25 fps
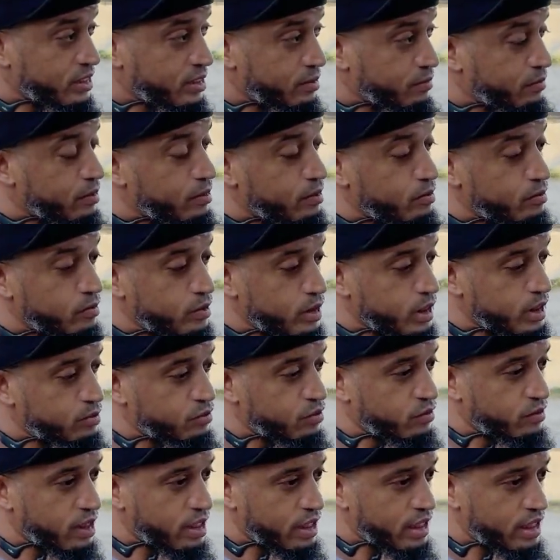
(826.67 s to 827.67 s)
thing is, just
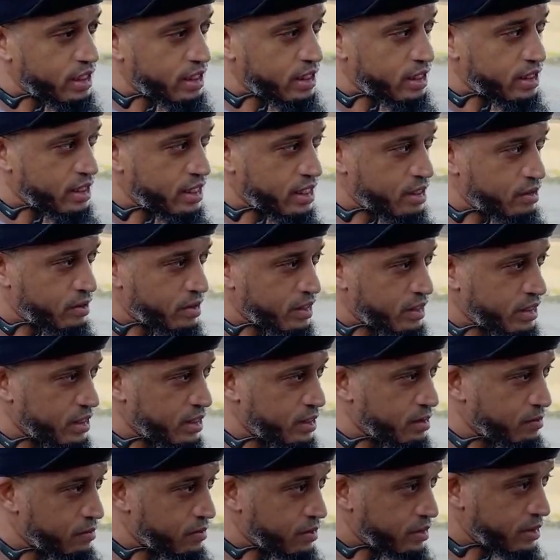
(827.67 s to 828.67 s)
moved out here, and I know that's
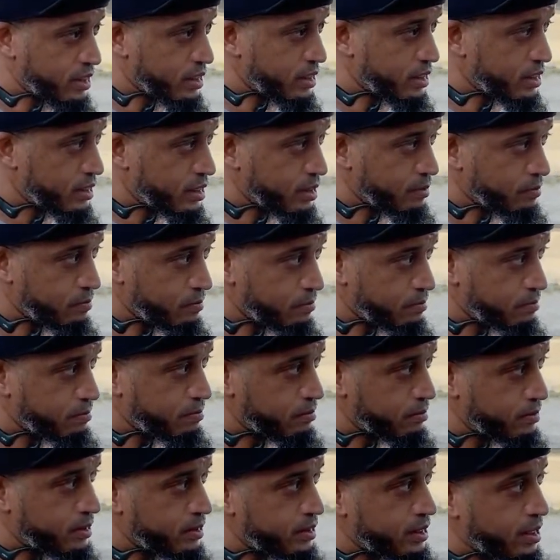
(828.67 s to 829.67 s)
a separate
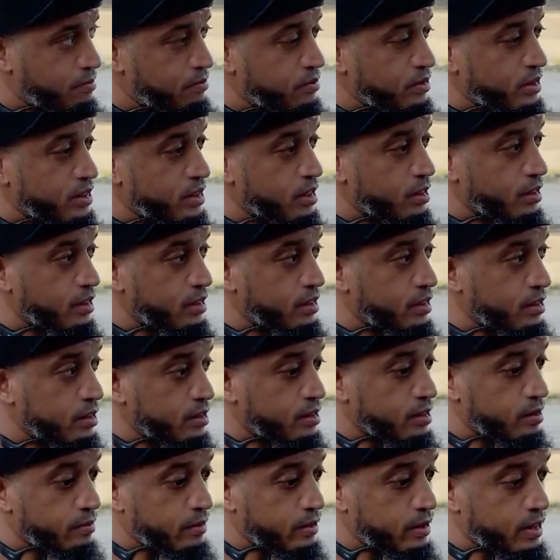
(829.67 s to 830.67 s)
section,
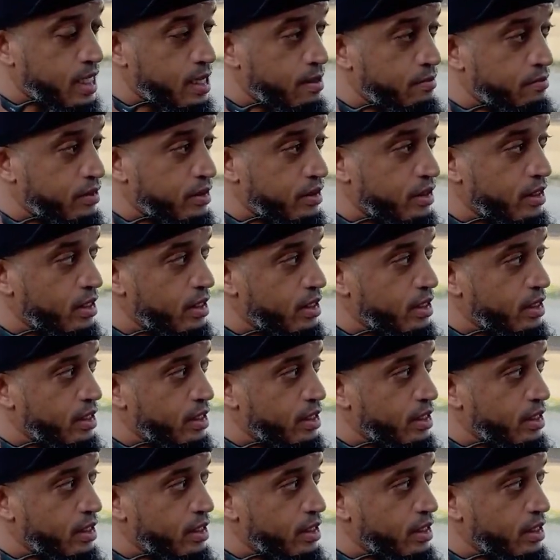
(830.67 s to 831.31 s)
a separate topic.